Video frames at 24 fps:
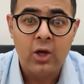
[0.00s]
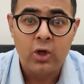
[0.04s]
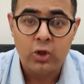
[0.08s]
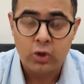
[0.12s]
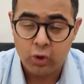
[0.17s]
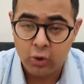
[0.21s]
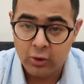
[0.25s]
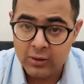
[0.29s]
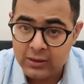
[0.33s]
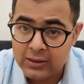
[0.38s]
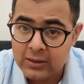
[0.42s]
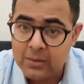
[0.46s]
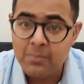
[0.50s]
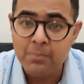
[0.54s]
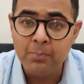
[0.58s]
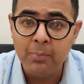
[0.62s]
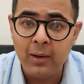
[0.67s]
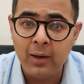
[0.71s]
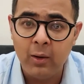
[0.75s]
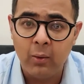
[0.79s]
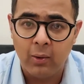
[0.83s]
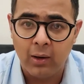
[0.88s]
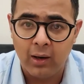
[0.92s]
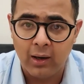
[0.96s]
So in
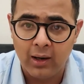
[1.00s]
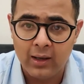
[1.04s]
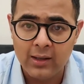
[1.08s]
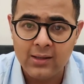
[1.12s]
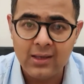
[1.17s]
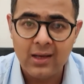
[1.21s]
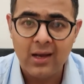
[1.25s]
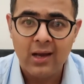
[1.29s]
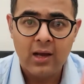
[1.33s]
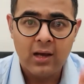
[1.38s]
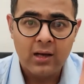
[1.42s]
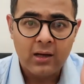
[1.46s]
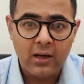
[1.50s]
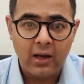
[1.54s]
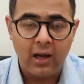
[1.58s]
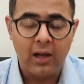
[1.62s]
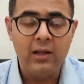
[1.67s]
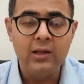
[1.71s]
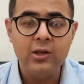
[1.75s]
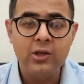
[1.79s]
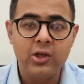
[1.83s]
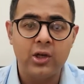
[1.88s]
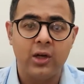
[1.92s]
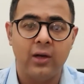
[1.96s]
simple words,
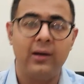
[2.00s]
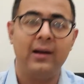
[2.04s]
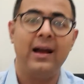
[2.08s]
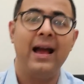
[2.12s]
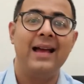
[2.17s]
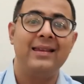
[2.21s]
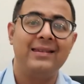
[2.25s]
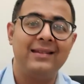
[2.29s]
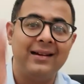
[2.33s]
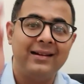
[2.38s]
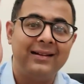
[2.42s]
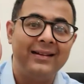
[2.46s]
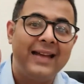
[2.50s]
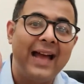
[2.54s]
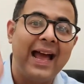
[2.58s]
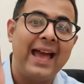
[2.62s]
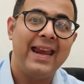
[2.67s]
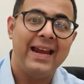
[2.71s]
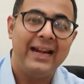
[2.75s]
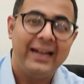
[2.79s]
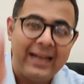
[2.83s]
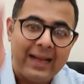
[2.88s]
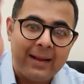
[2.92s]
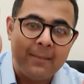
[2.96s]
culture has a
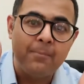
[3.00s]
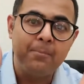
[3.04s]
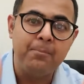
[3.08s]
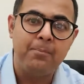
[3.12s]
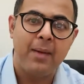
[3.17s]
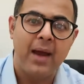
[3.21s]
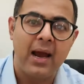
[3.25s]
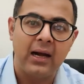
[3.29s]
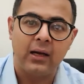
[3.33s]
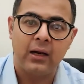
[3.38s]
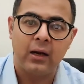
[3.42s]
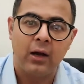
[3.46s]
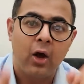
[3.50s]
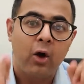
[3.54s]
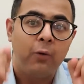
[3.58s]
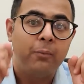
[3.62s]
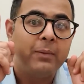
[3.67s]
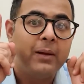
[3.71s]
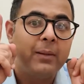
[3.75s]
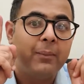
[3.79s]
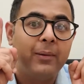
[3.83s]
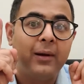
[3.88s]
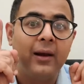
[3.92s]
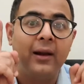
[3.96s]
direct impact on how
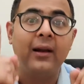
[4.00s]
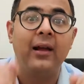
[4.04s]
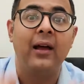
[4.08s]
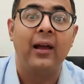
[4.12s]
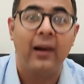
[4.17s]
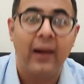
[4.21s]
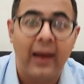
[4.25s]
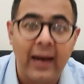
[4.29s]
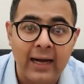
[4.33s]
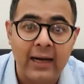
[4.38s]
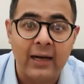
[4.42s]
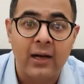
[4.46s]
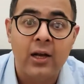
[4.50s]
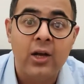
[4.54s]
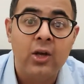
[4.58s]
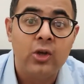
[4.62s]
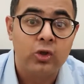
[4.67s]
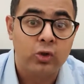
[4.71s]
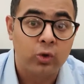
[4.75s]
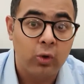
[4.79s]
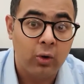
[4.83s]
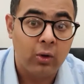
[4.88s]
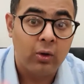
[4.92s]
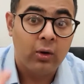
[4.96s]
people are aligned.
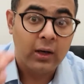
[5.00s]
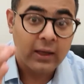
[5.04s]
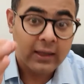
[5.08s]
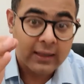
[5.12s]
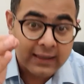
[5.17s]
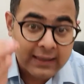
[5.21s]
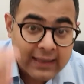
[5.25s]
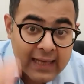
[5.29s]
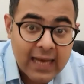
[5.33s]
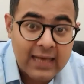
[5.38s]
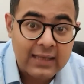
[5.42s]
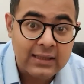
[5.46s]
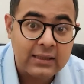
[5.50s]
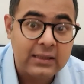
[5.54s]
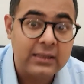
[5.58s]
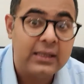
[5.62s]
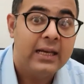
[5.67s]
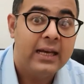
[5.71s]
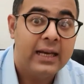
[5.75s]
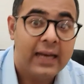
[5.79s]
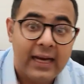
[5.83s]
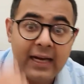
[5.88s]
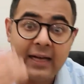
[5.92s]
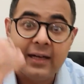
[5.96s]
So yes,
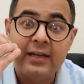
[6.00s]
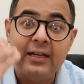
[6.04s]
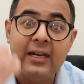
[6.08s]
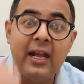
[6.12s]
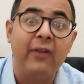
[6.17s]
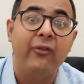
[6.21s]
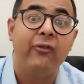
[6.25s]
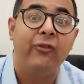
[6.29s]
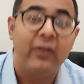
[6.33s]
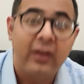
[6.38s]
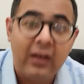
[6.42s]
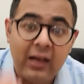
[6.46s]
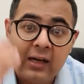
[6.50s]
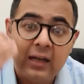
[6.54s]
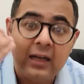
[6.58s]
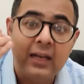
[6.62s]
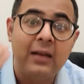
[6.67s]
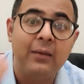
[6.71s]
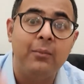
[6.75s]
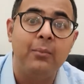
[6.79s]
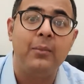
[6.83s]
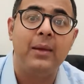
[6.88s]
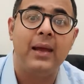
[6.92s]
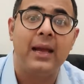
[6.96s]
it
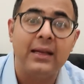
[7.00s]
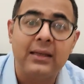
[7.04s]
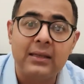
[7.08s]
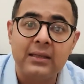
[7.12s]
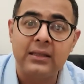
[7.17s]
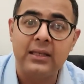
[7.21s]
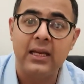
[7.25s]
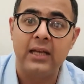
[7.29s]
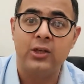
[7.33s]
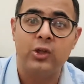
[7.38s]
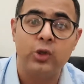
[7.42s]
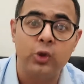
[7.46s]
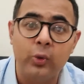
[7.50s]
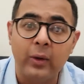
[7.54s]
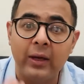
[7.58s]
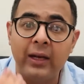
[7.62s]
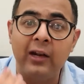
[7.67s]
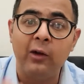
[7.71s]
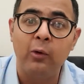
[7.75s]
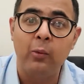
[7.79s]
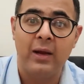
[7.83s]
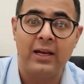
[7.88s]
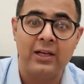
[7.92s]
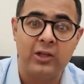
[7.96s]
definitely makes sense to
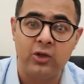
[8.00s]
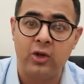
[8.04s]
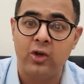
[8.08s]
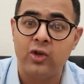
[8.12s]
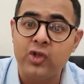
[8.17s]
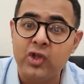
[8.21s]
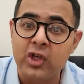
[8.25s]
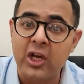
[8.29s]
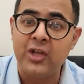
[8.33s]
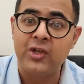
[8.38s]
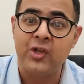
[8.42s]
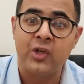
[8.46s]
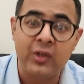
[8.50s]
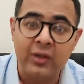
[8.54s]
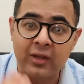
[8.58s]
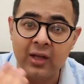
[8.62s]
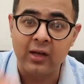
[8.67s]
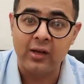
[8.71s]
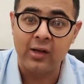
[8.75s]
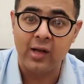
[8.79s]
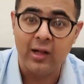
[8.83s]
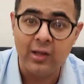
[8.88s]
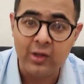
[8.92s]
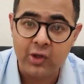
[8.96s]
invest on changing the
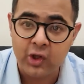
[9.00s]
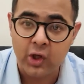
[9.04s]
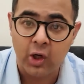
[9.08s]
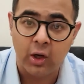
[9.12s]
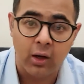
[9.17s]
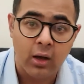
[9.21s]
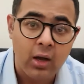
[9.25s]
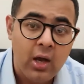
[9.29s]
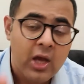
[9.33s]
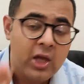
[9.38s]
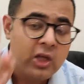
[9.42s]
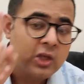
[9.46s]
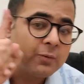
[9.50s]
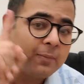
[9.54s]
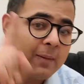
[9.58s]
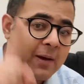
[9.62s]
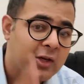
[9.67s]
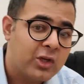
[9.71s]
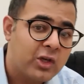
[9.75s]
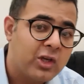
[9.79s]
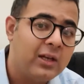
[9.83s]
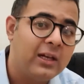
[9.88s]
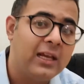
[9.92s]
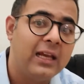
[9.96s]
culture,
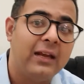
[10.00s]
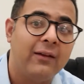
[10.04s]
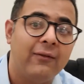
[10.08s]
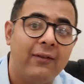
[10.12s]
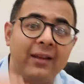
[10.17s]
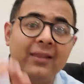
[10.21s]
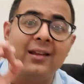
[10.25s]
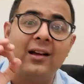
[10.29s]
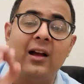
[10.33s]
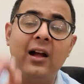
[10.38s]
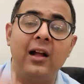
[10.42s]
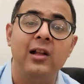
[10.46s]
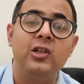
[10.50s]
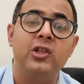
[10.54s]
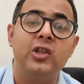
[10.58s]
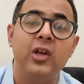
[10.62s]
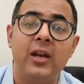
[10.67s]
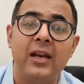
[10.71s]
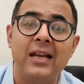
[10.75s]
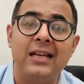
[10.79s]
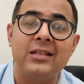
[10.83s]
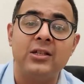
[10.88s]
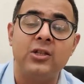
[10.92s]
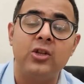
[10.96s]
especially when the
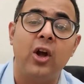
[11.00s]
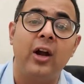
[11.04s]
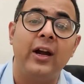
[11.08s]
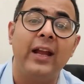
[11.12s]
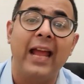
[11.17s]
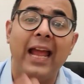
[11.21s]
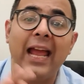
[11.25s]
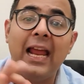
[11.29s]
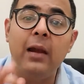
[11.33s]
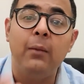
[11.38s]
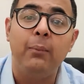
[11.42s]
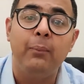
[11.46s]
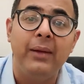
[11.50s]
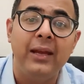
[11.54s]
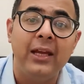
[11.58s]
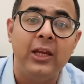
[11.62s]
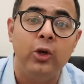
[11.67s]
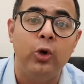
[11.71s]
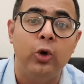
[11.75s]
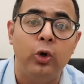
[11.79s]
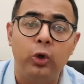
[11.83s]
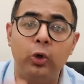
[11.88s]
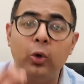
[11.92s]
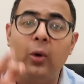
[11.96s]
culture is not helping
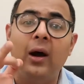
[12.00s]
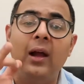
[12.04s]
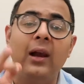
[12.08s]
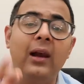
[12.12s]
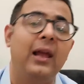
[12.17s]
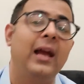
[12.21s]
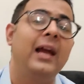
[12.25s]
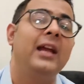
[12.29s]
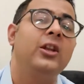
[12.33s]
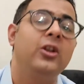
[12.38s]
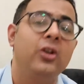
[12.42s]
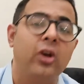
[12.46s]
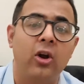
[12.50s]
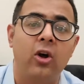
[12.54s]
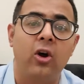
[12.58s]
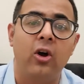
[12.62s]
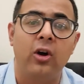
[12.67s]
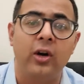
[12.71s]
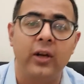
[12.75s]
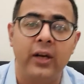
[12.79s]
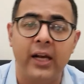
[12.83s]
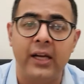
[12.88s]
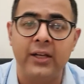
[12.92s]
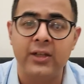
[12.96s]
you to align your
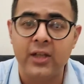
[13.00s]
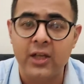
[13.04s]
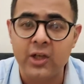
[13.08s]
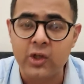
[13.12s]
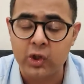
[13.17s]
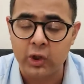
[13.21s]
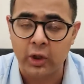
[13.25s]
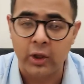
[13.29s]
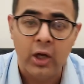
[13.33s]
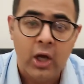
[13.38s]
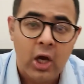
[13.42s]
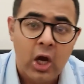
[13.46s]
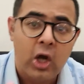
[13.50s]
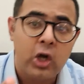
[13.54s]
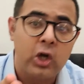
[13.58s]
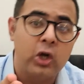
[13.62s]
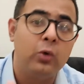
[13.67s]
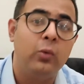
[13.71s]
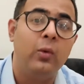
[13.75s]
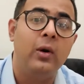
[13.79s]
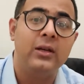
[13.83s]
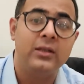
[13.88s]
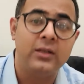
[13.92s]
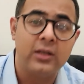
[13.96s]
organization
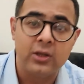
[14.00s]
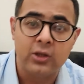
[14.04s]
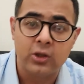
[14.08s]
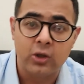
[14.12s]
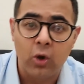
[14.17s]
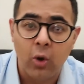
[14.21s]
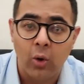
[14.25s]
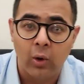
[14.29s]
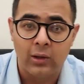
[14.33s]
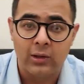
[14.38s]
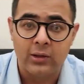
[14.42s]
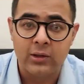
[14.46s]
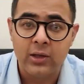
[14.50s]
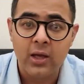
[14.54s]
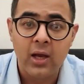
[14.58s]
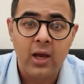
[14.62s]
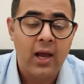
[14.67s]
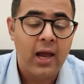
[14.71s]
towards its goals.